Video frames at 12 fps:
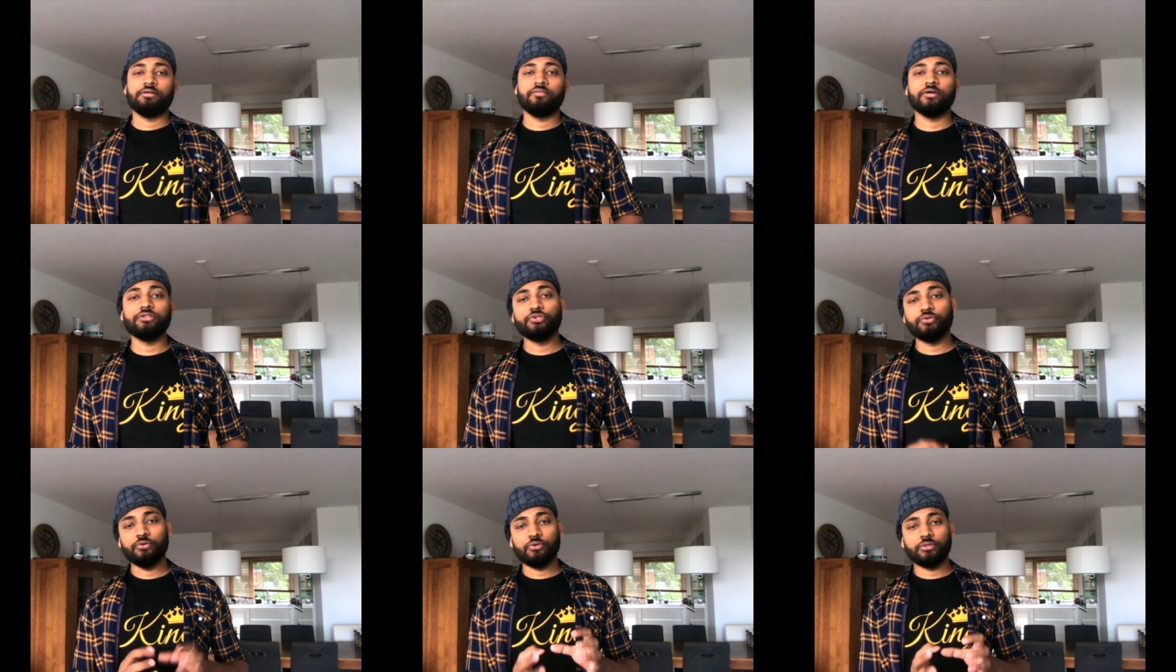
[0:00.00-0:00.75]
Once
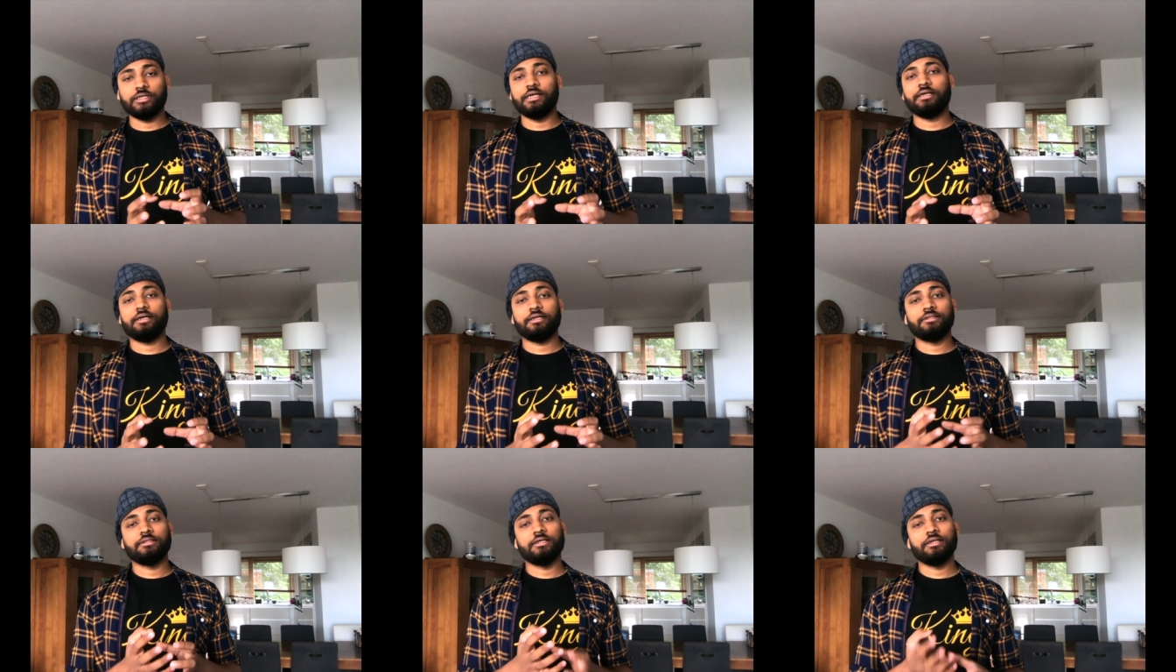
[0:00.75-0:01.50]
you know that,
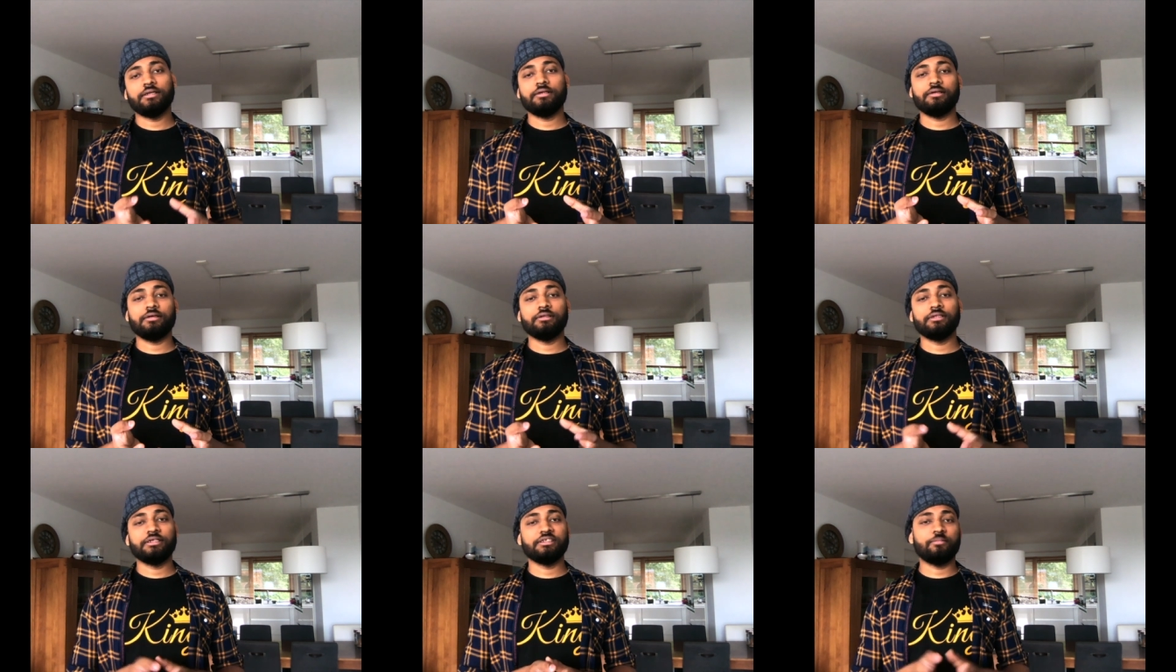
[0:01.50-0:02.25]
then
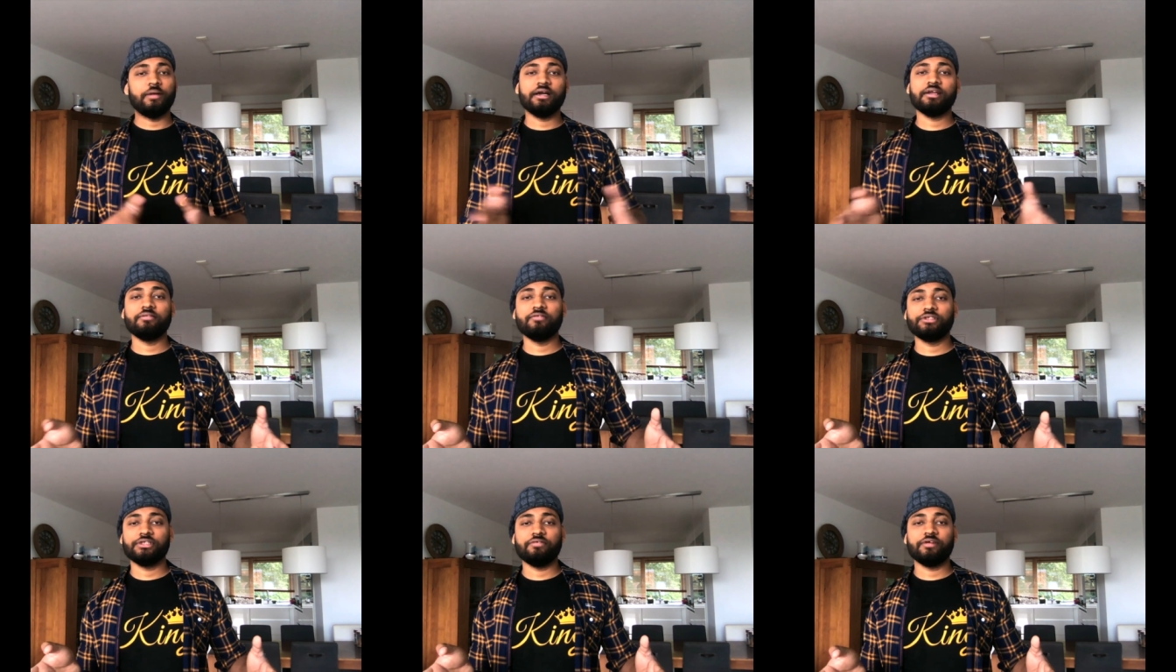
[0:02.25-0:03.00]
there is a pattern
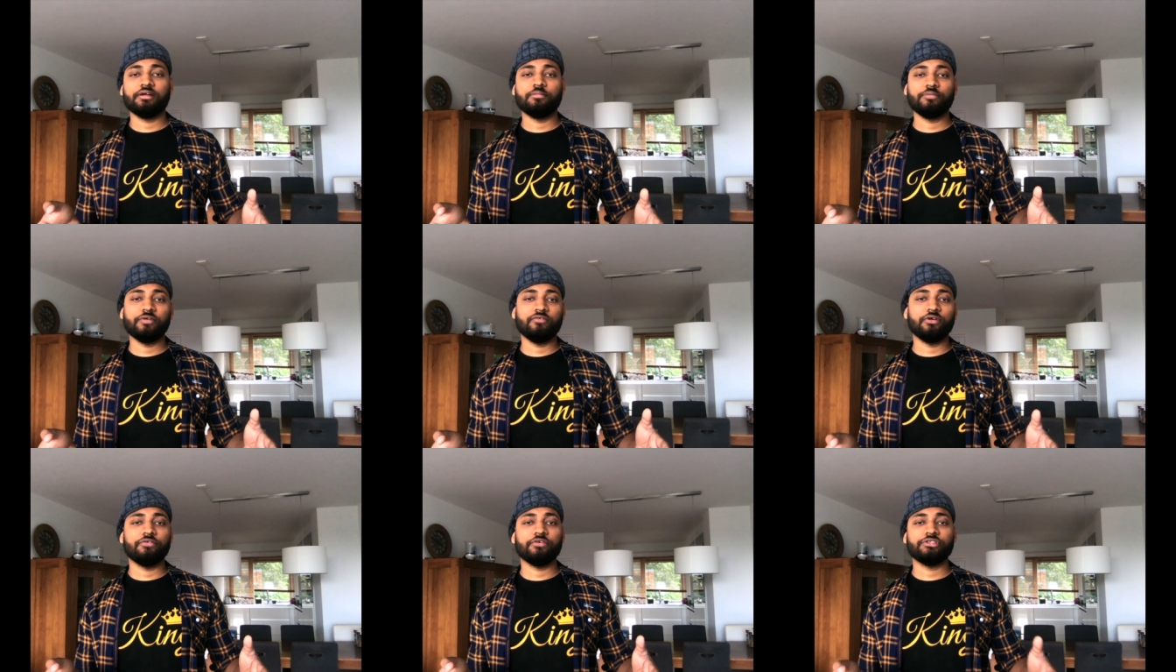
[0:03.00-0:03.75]
which every company
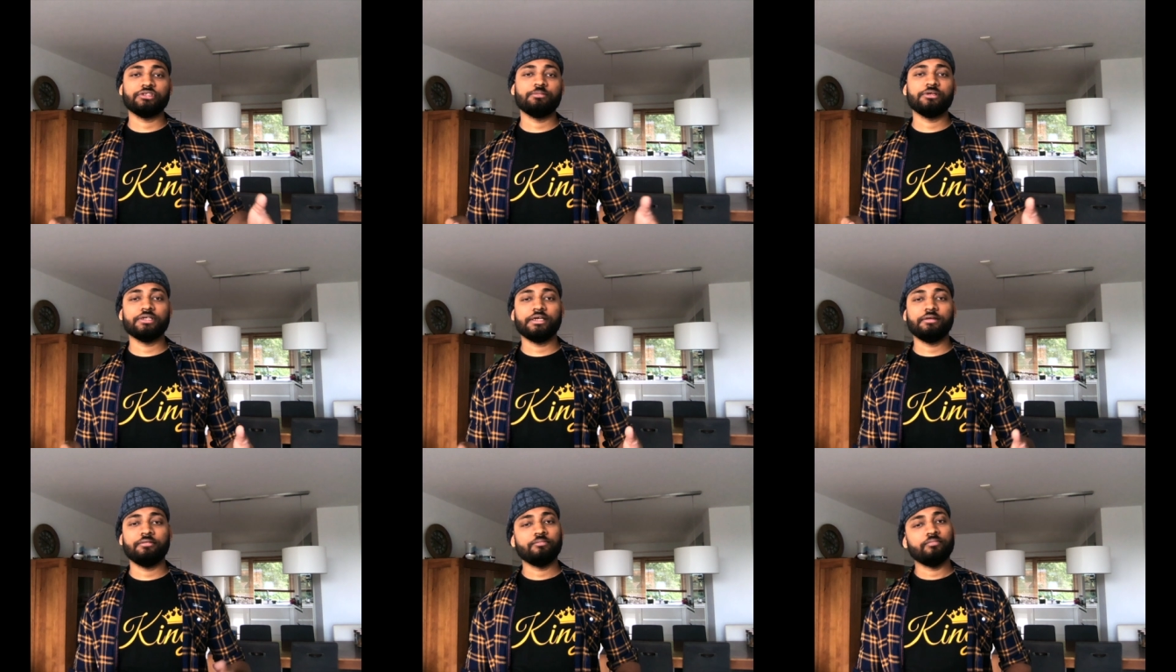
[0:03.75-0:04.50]
follows for system design.